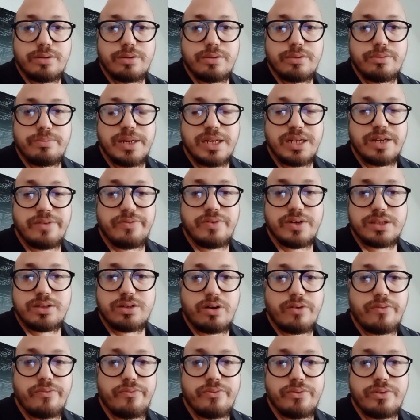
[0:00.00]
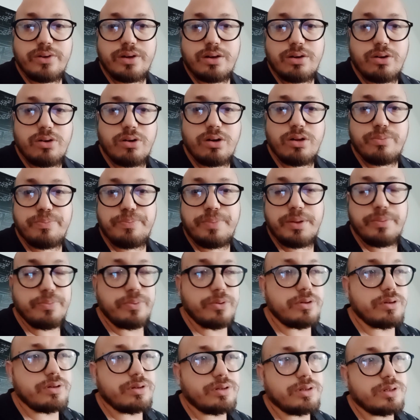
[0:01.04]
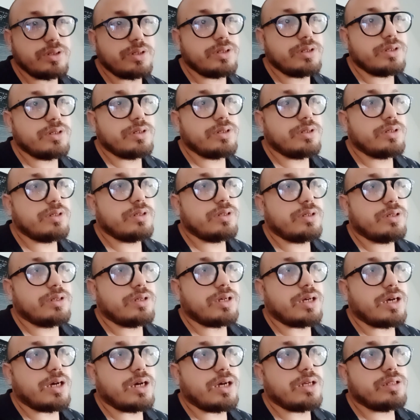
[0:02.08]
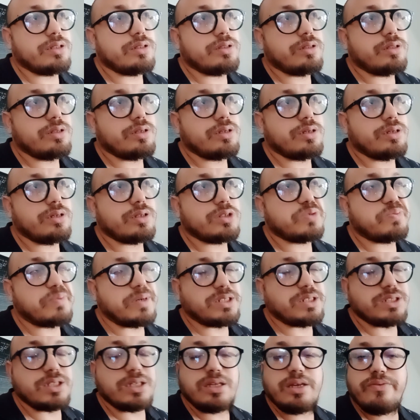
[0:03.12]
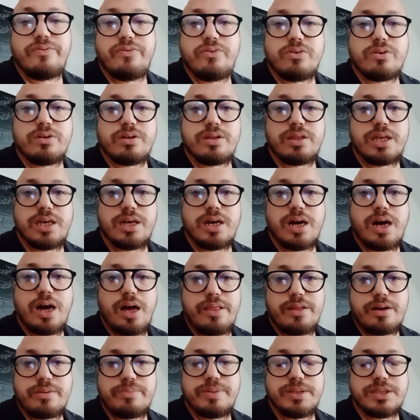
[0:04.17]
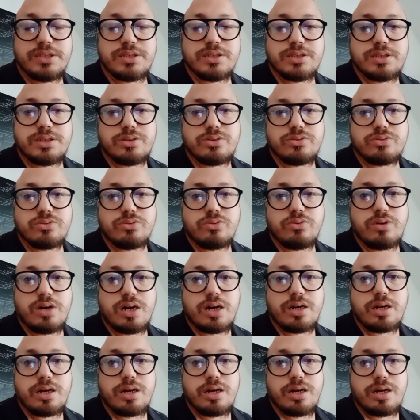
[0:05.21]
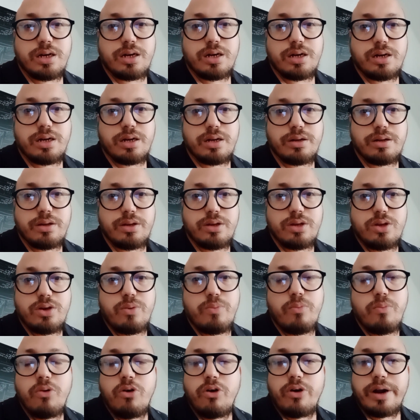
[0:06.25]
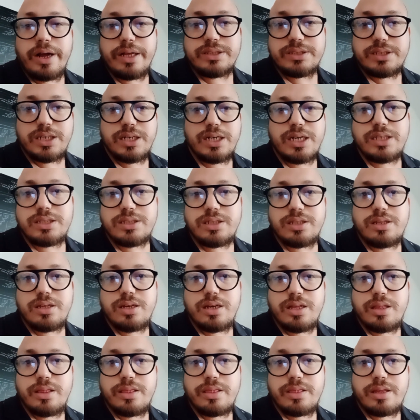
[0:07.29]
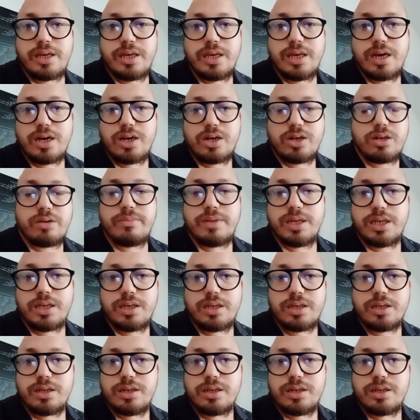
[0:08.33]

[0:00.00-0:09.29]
benefit of all people, and especially for the other business who are more integrated in the economic